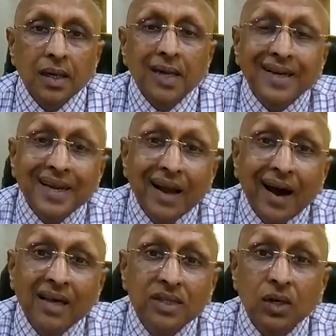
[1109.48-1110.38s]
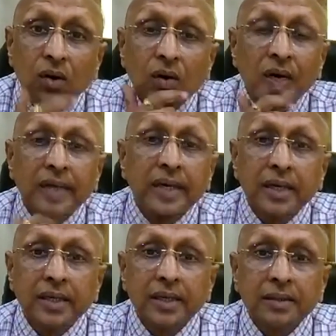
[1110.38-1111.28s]
He denies the God
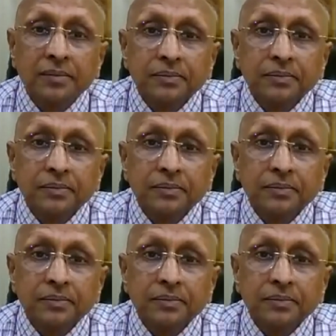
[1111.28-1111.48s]
earlier.